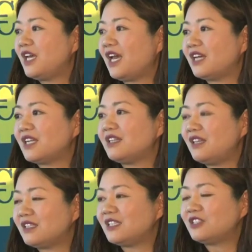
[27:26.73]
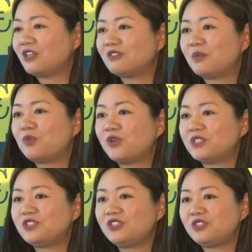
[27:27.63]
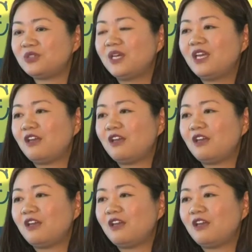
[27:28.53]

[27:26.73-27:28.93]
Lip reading: And I think this certainly points to